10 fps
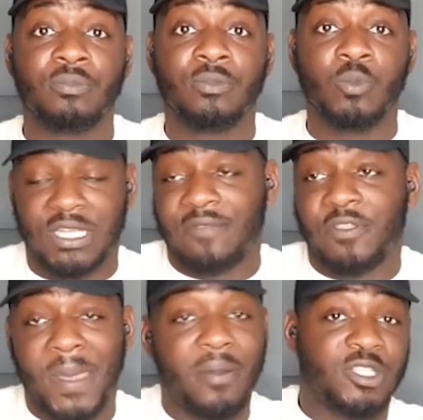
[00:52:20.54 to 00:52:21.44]
which have the
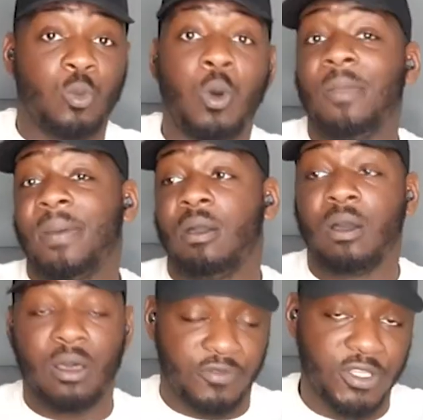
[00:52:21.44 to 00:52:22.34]
power to wipe out
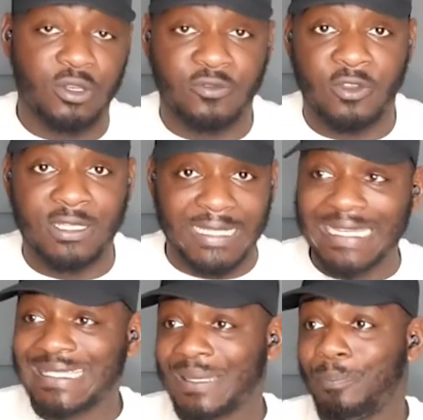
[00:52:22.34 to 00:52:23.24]
half the universe,
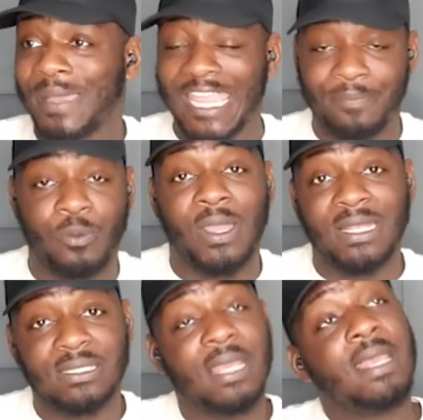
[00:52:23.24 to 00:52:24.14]
into
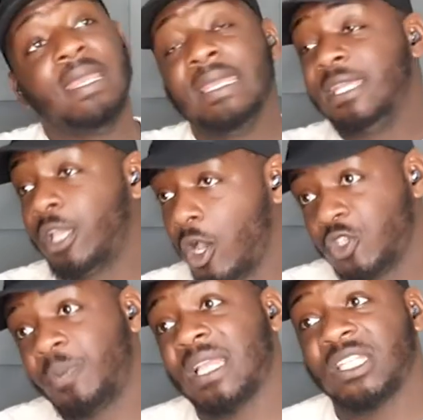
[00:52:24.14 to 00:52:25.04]
paperweights. He goes
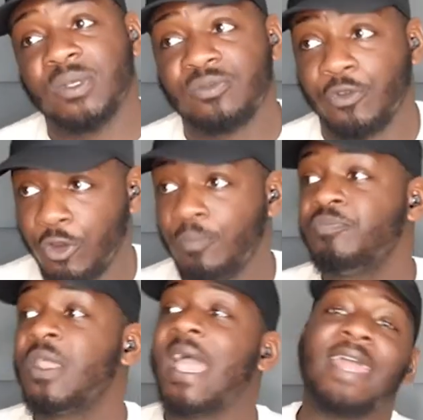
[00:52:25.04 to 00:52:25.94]
back to his room,
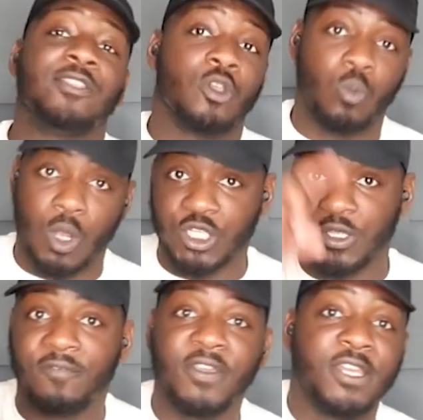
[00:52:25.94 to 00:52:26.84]
ends up watching
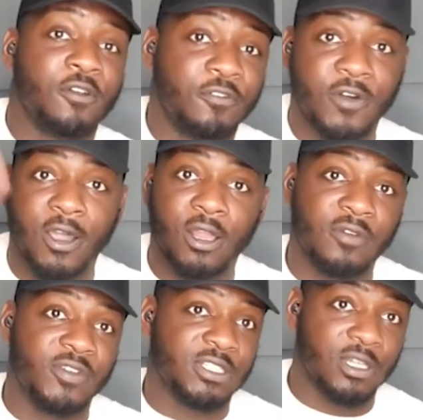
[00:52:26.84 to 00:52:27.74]
the video file
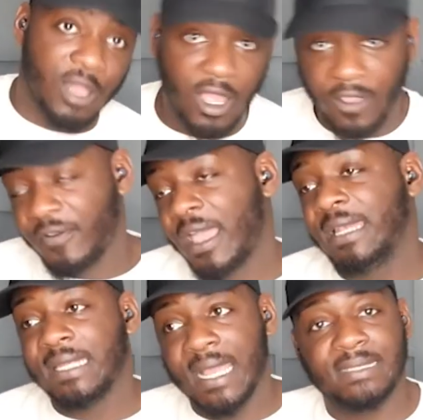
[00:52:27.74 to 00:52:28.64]
of his life,
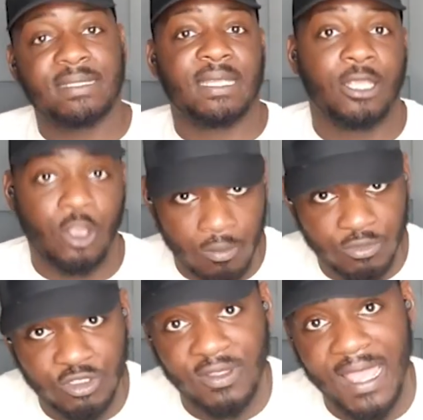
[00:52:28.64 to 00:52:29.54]
and yes, he
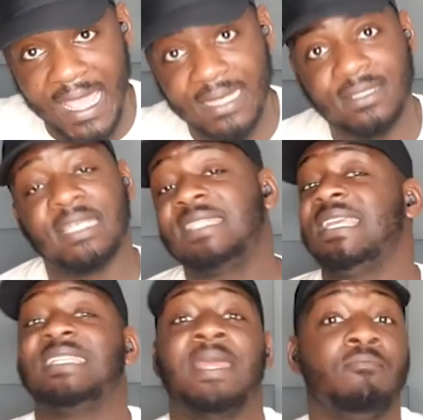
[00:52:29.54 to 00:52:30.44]
comes to the end. He
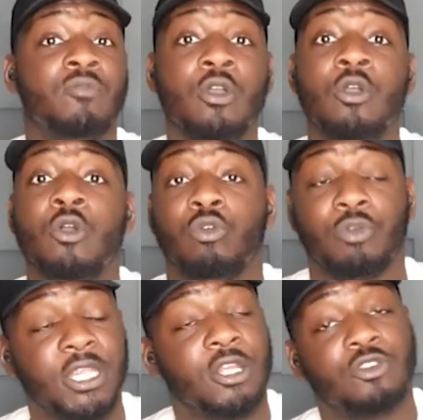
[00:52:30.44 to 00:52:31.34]
sees him
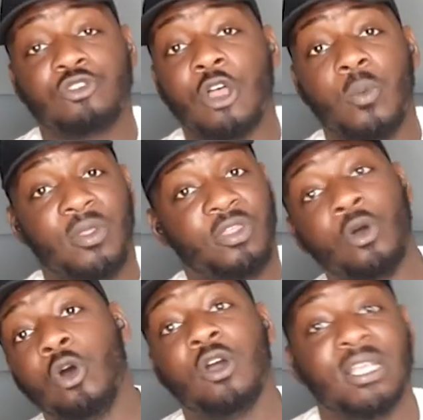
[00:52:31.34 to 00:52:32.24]
reconcile with
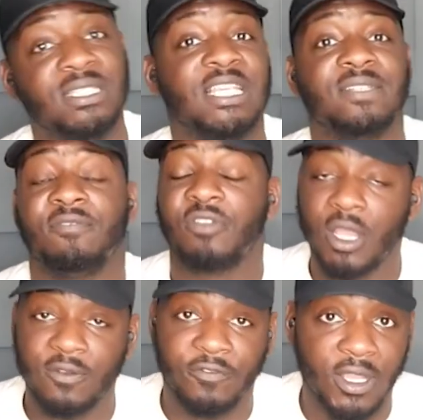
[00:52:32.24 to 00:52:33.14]
Thor. He sees him
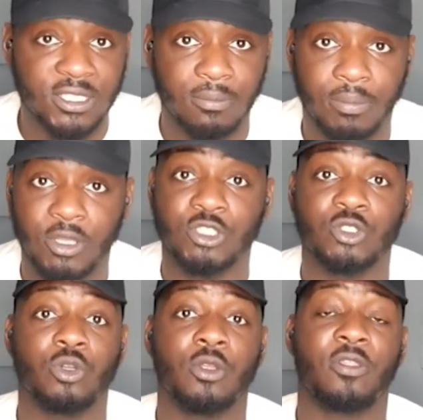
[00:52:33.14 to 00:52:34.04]
fighting by
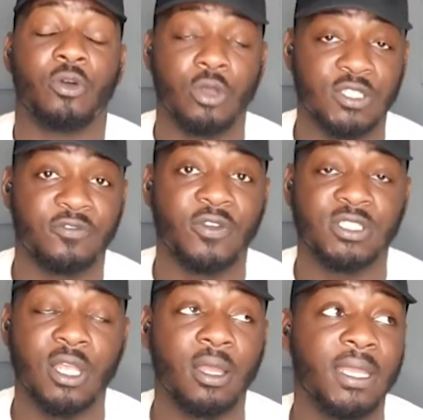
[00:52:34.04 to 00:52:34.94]
Thor's
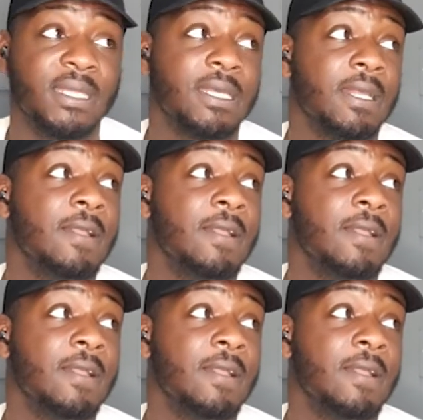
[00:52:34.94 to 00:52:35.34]
side.